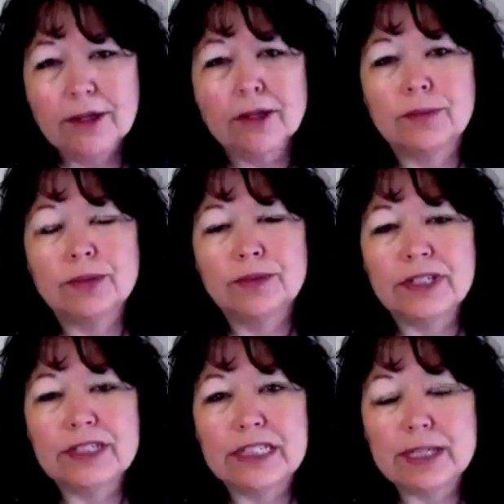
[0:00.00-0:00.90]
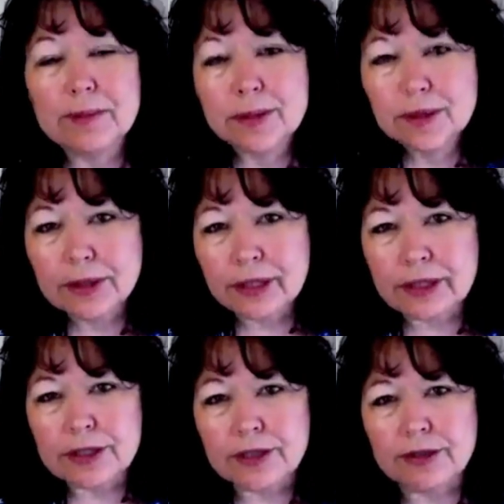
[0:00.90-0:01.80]
You're moving deeper
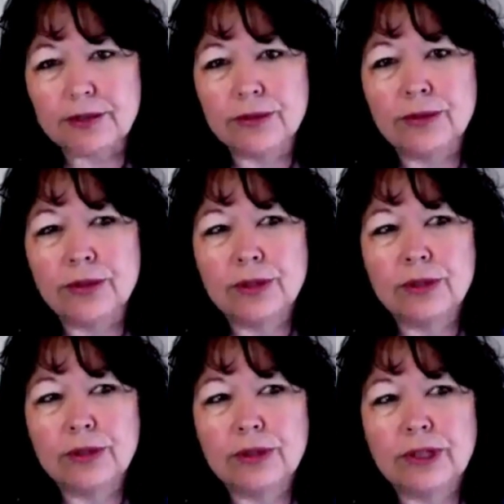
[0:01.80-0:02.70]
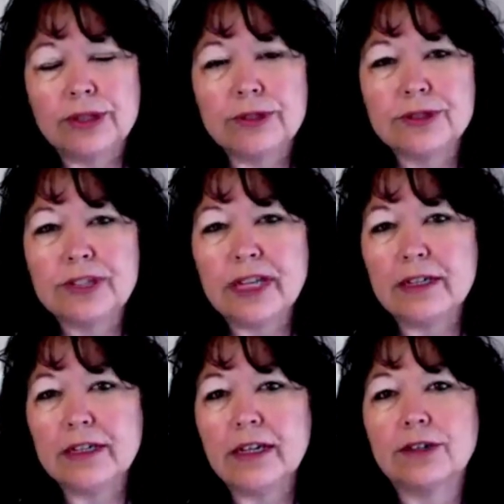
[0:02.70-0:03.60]
into
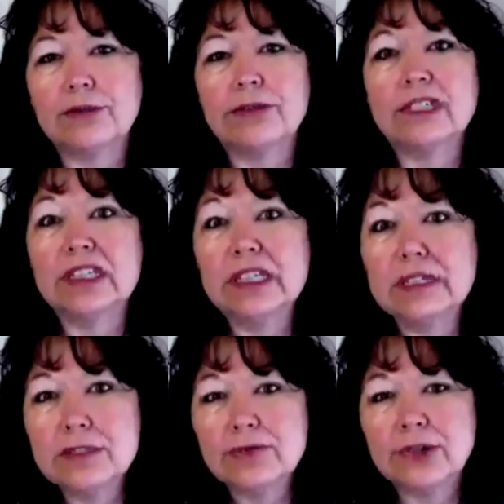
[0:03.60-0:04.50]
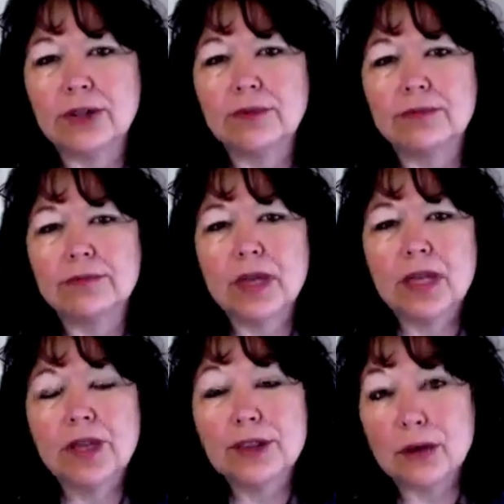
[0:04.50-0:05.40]
understanding how to release from
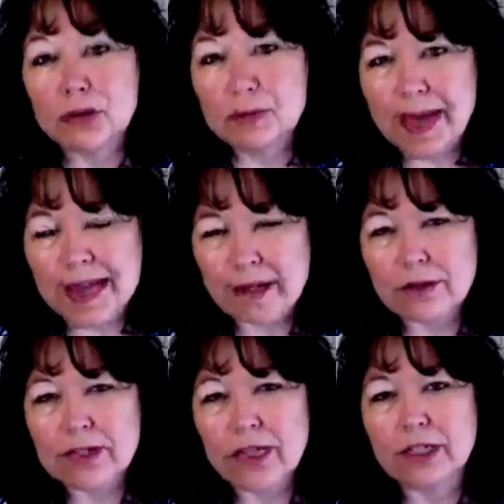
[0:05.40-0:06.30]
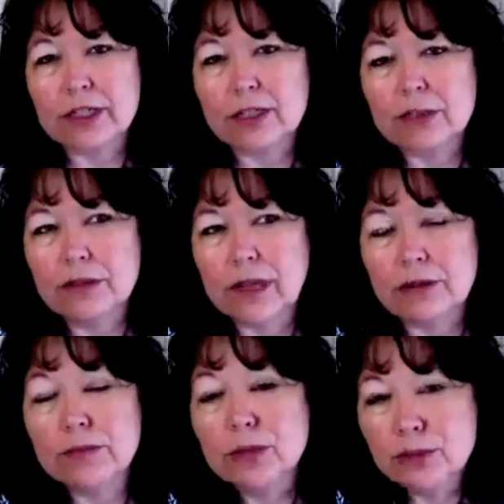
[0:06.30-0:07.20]
those patterns, how
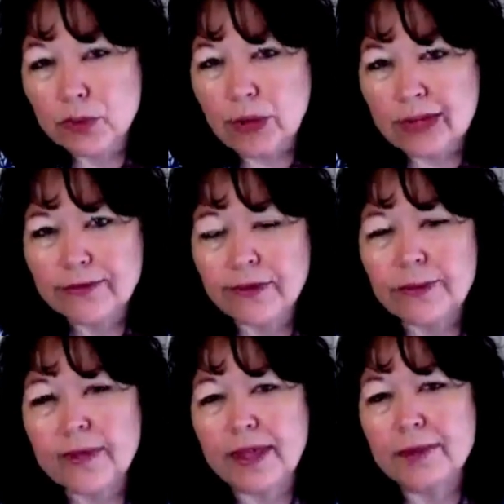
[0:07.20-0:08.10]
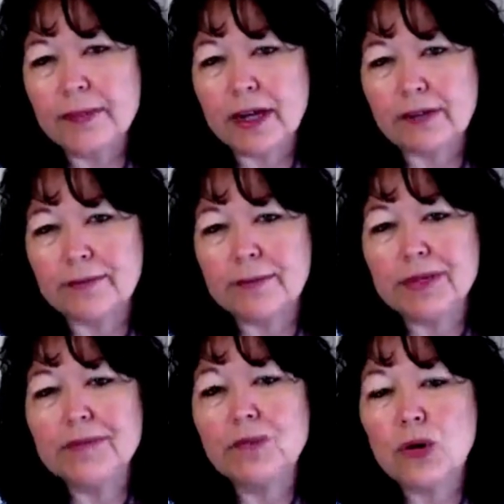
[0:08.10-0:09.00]
to move away from them, how to
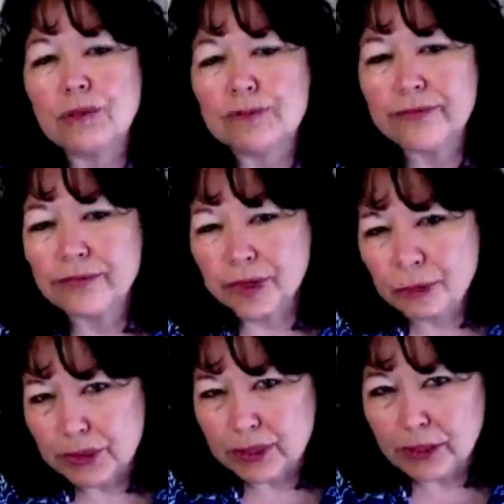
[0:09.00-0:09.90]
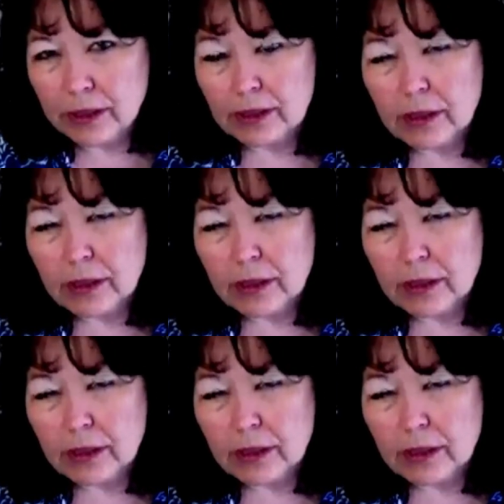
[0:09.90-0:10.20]
be more fluid.